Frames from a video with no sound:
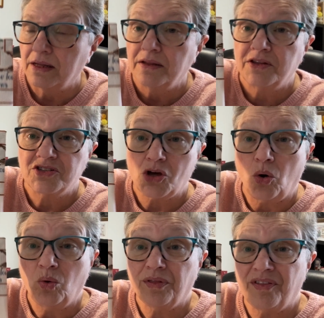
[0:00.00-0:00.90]
This
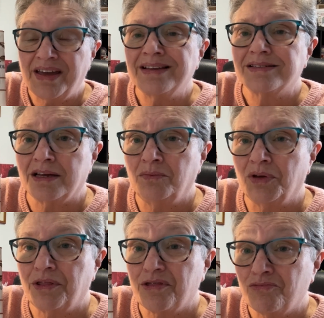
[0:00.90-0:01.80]
whole thing is done
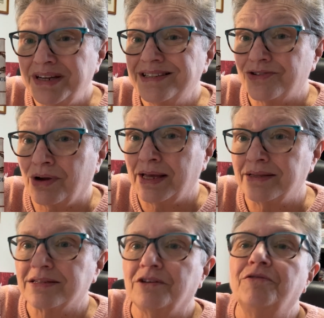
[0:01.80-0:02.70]
with 3
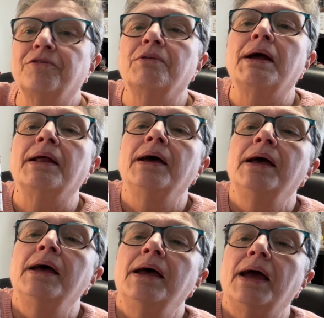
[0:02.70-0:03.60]
strands of thread.
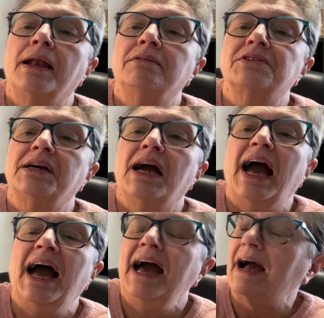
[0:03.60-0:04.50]
And I was like,
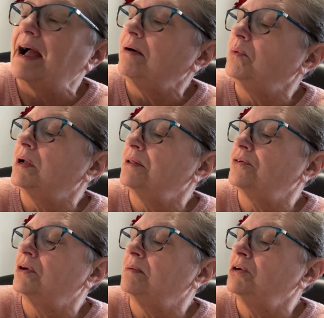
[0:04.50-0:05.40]
well, I
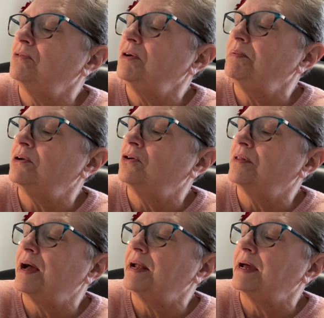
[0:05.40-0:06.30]
thought, I'm not ripping all
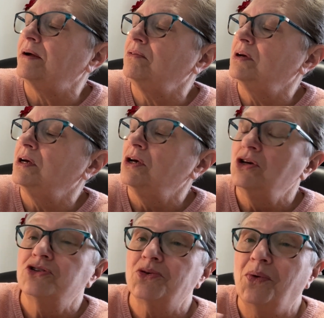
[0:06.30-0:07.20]
that out.
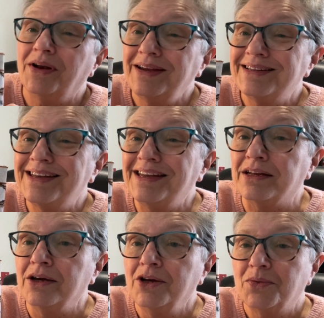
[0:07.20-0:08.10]
So what I did
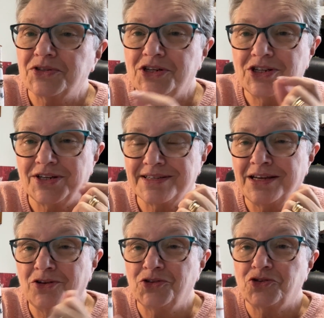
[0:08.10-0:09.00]
was I took a
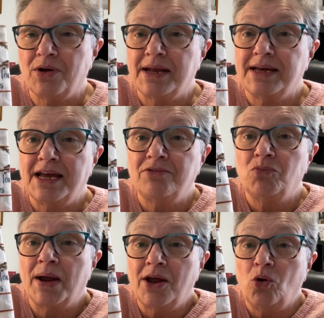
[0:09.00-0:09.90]
single strand and
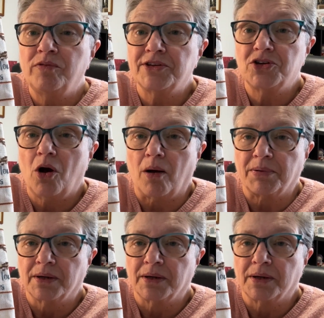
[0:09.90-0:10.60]
went over the top